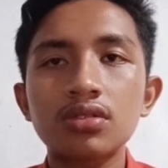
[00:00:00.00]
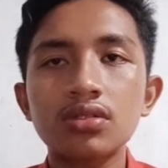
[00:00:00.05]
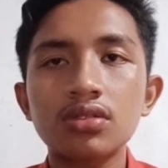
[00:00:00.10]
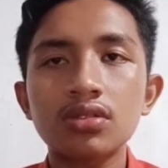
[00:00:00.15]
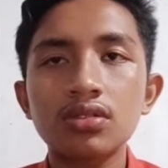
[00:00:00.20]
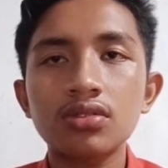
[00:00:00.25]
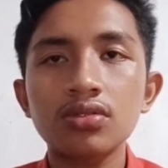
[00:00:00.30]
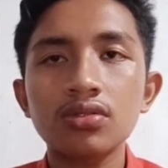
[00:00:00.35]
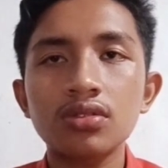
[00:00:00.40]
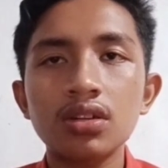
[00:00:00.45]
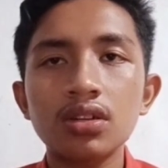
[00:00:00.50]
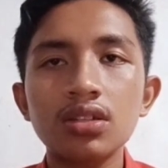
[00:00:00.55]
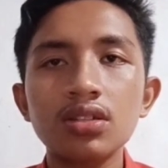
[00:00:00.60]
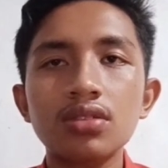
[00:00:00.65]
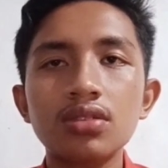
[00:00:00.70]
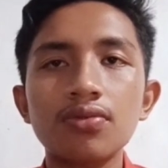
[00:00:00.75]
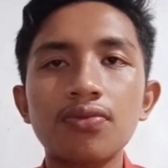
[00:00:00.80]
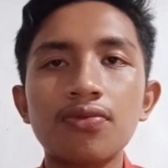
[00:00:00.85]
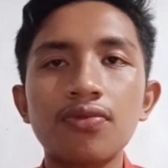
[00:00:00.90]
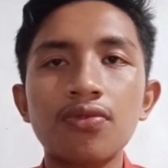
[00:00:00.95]
students
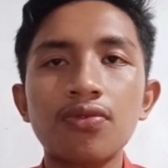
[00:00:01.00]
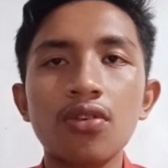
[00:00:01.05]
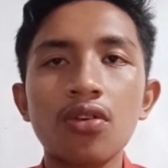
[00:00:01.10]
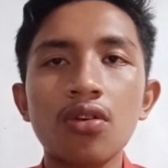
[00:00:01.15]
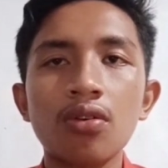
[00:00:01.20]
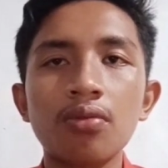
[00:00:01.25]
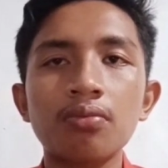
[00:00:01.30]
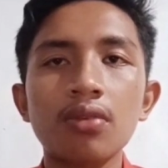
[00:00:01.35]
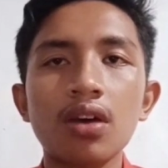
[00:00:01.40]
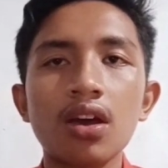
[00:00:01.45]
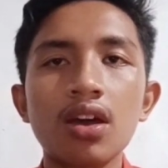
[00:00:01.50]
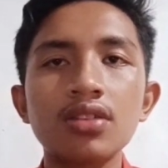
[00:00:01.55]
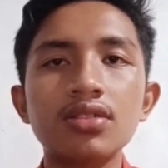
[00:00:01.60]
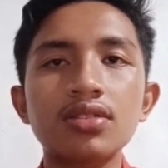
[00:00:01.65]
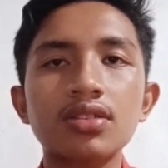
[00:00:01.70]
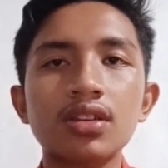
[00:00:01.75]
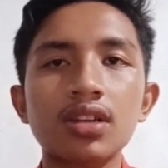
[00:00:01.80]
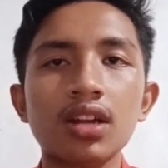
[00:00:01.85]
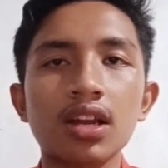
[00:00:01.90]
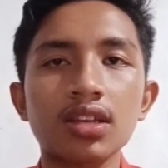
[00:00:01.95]
from
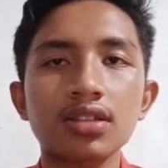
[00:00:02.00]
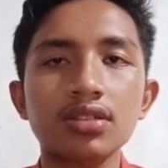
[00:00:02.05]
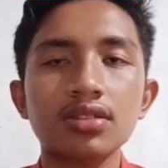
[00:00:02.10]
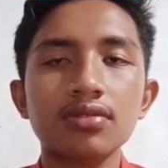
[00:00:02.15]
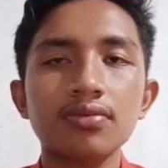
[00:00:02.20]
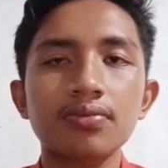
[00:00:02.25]
each class.